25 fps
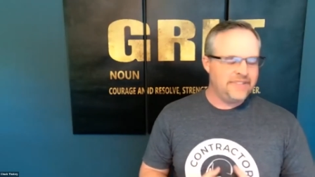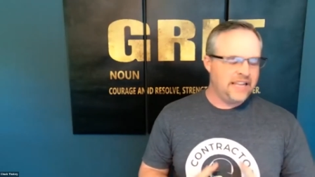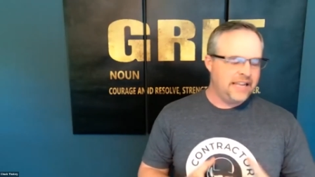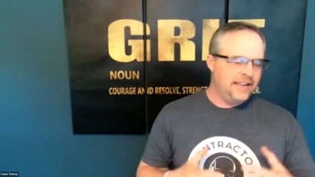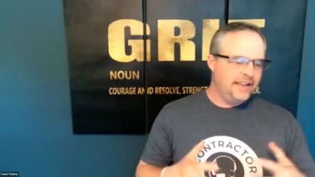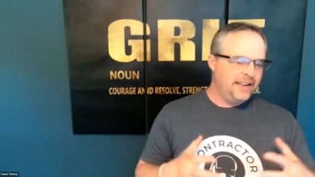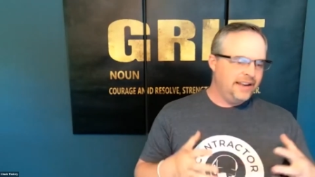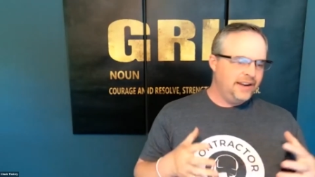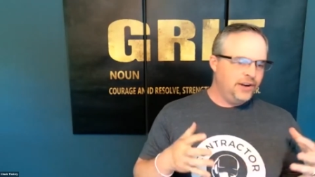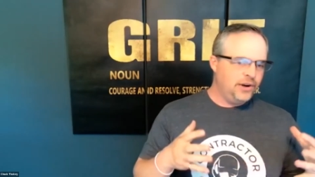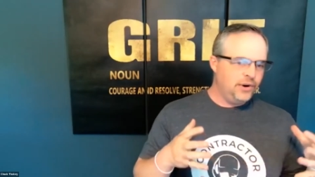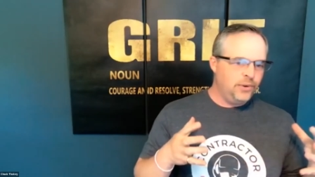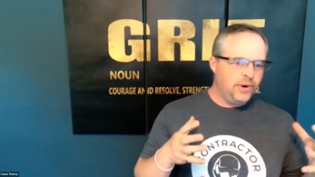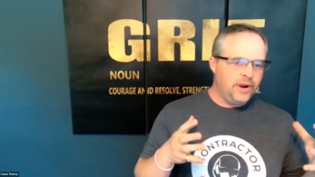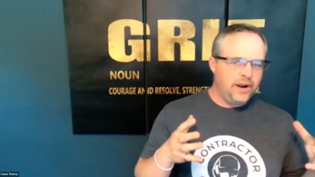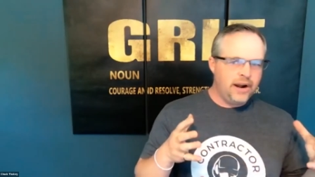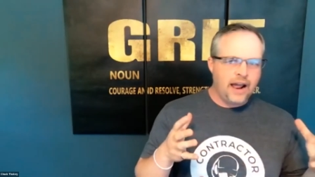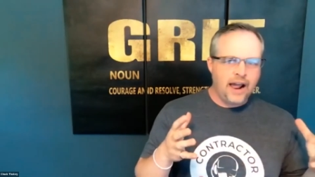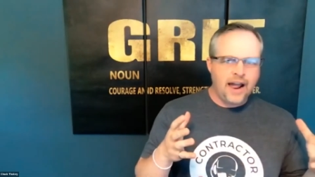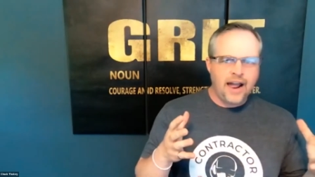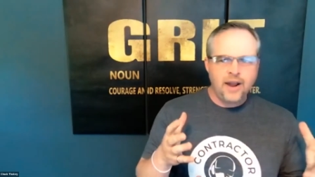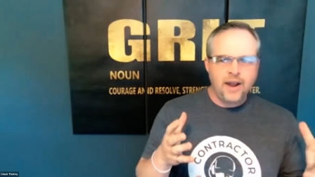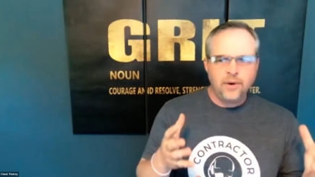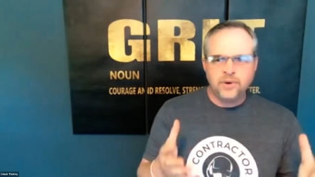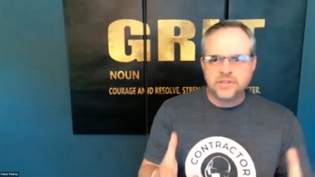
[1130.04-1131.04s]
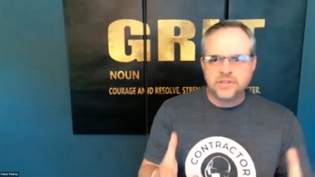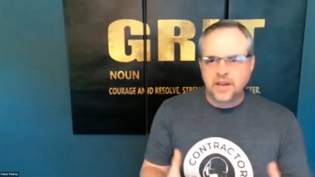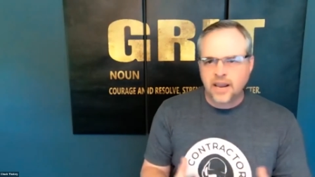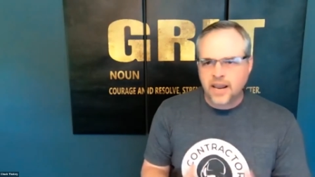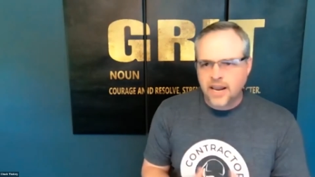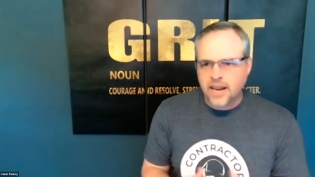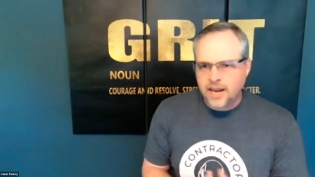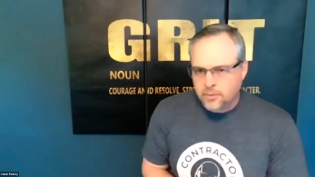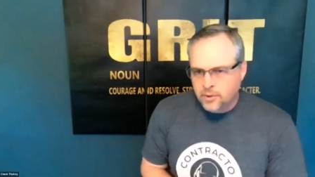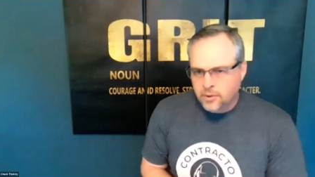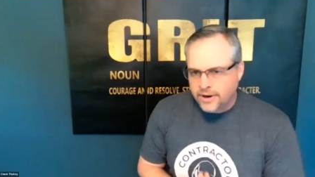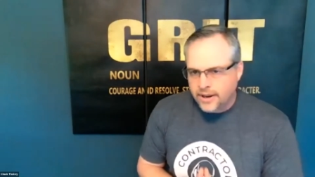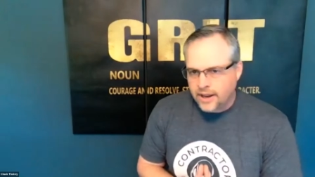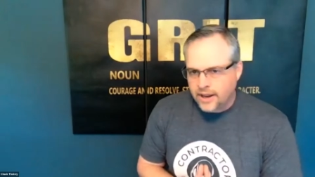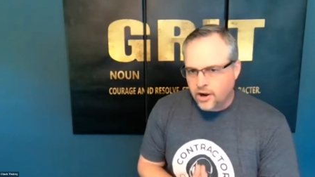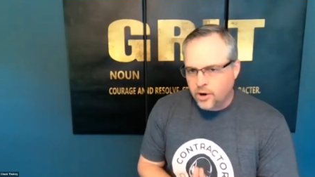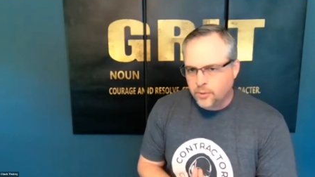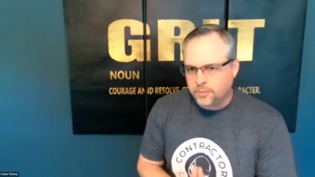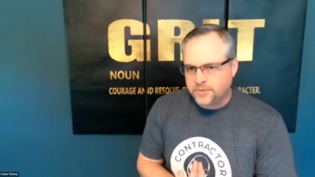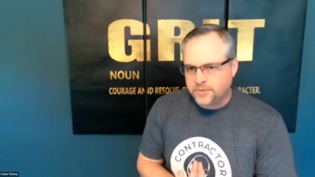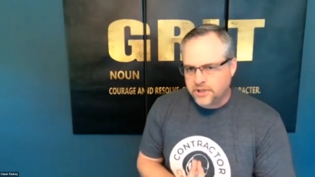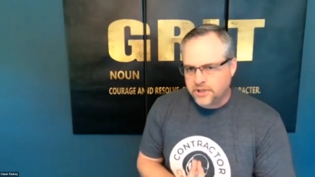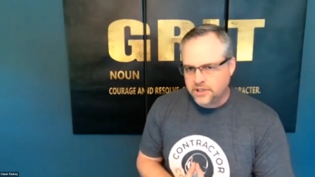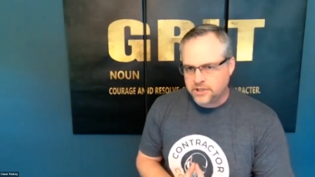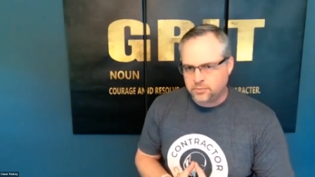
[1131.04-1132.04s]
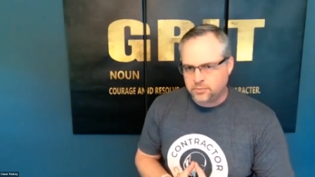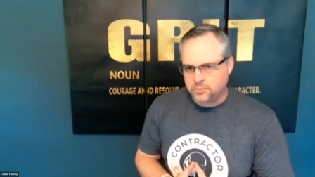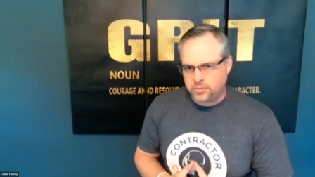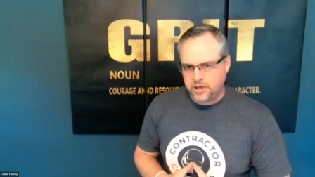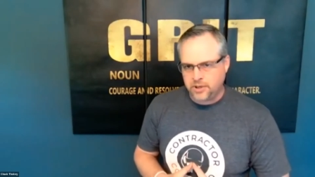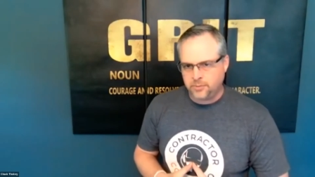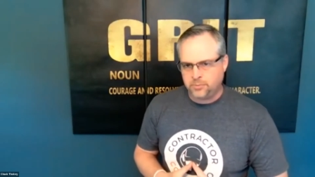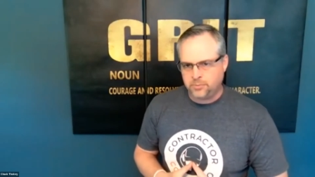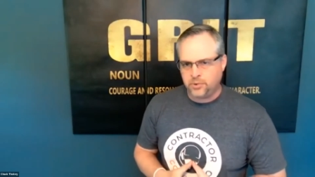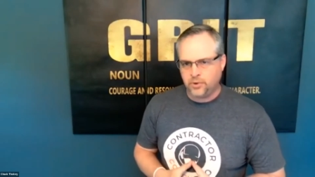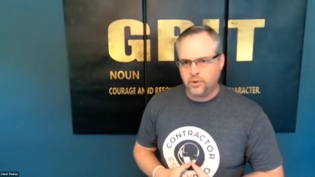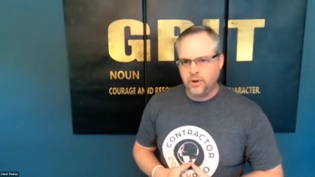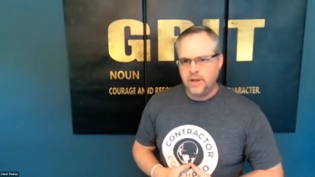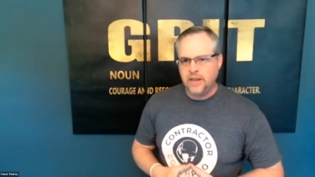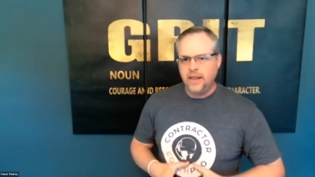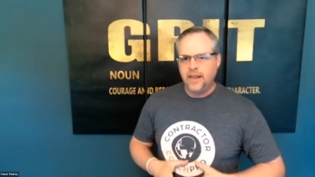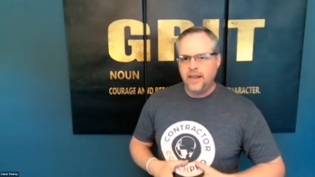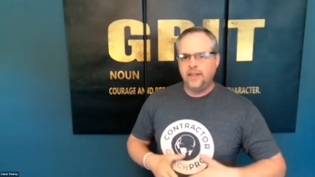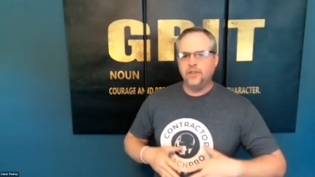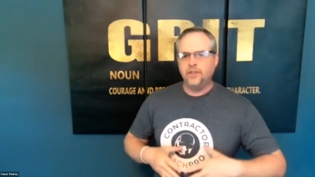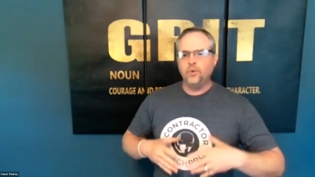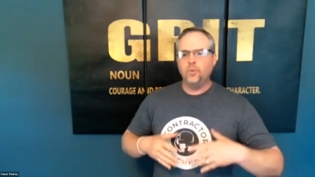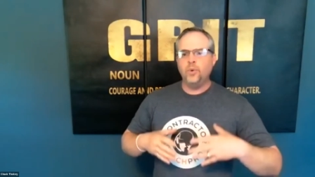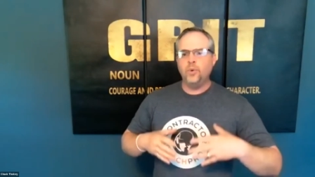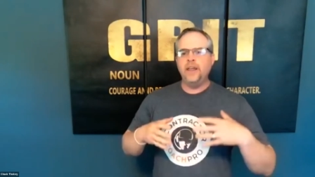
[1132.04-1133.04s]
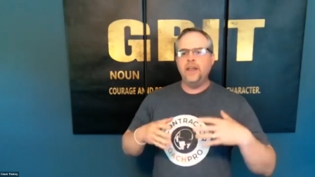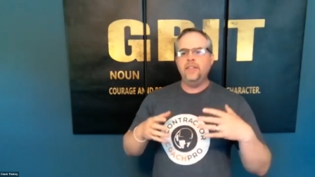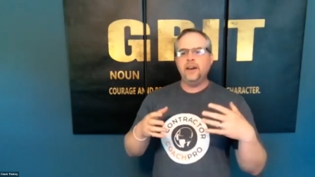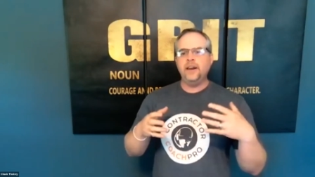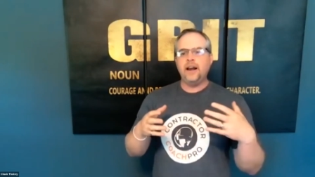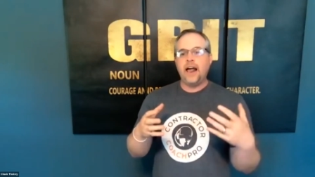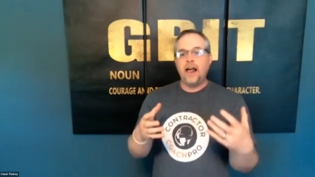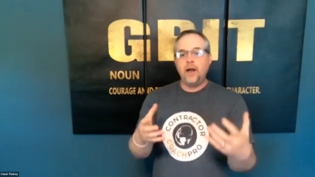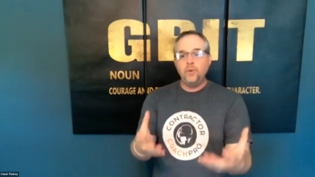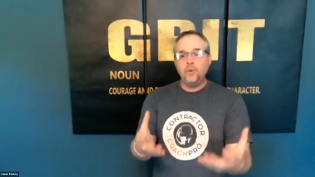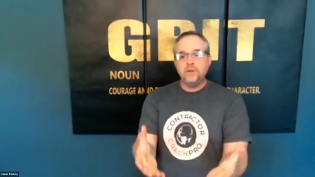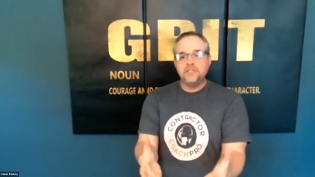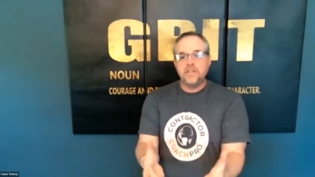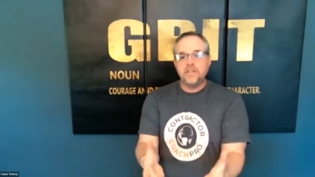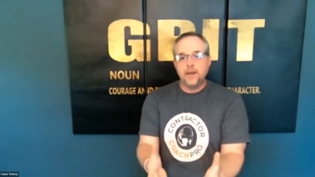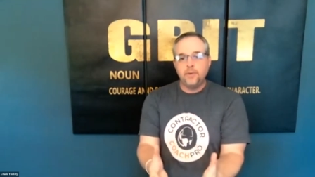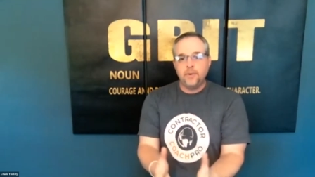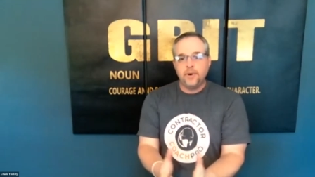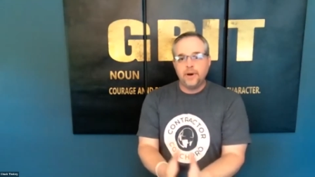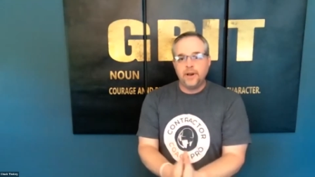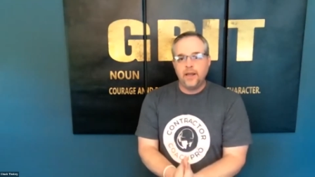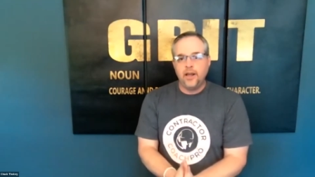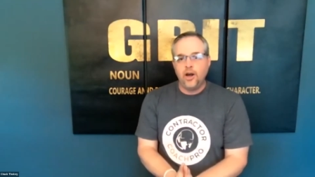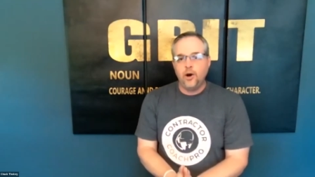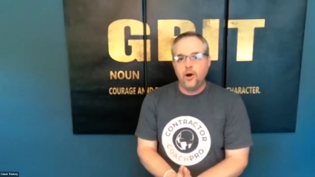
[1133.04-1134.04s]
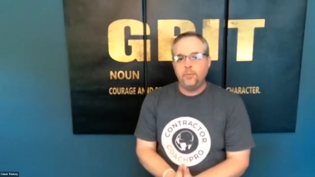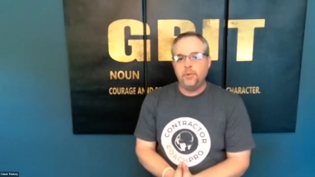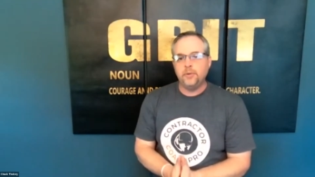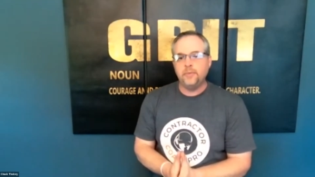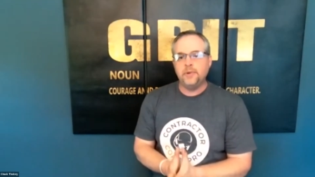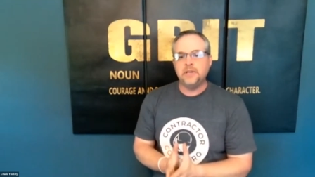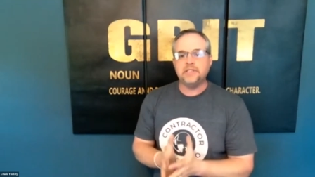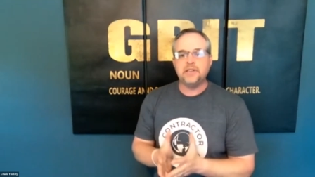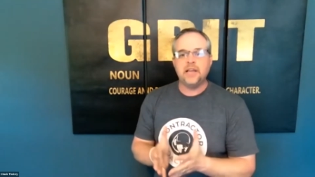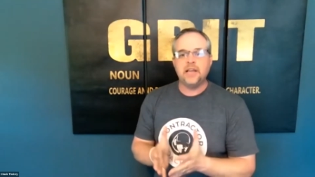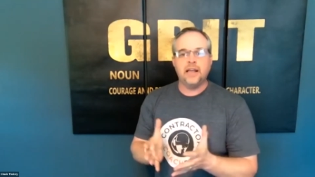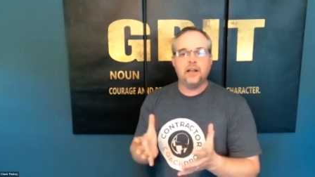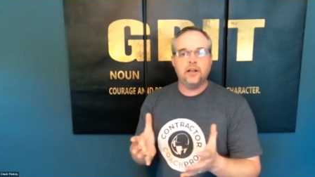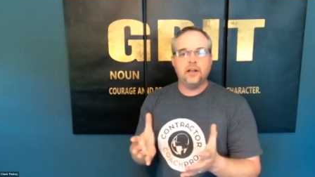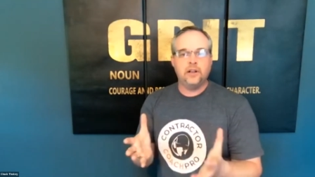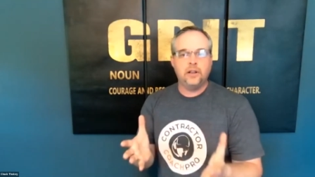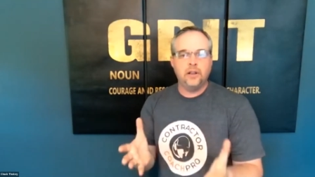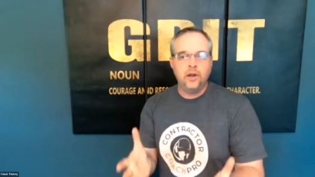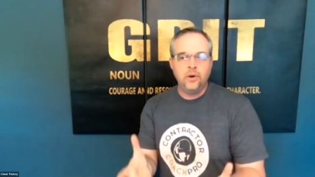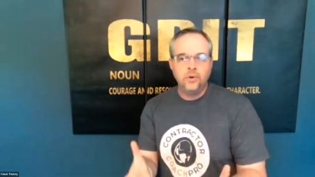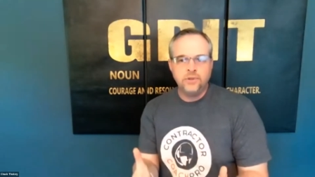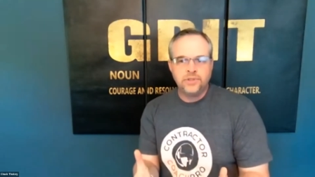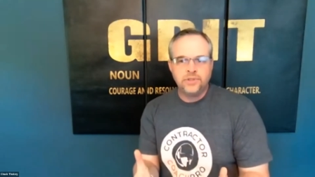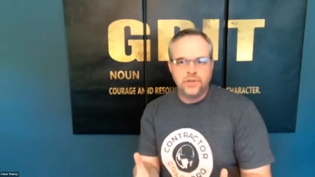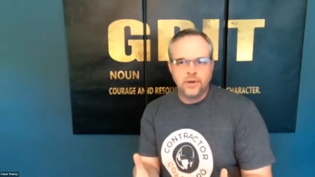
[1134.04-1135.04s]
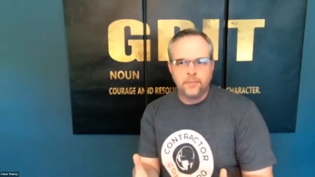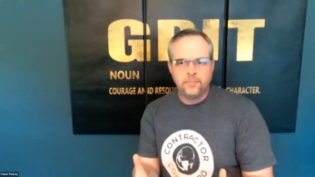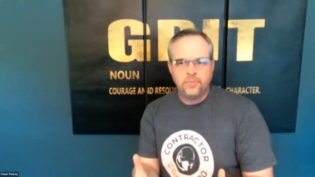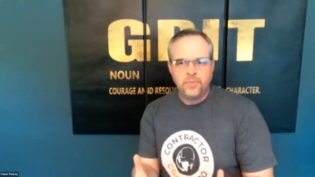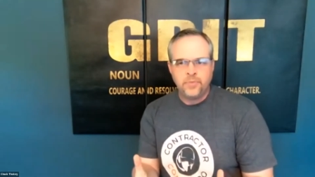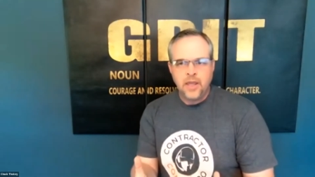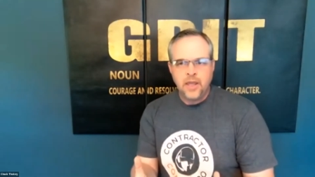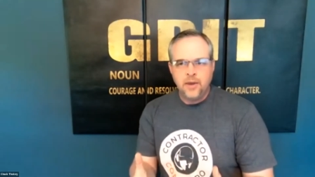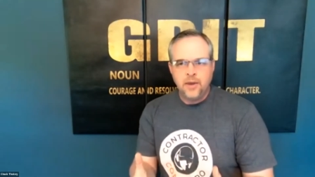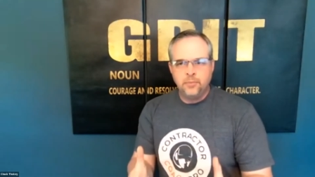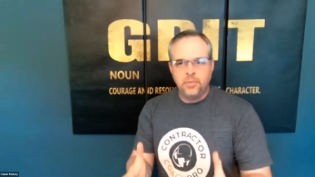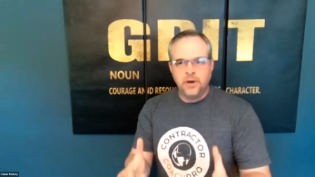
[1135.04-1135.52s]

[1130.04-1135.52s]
what, I was able to help these people. And the way that I was able to help them is I closed them.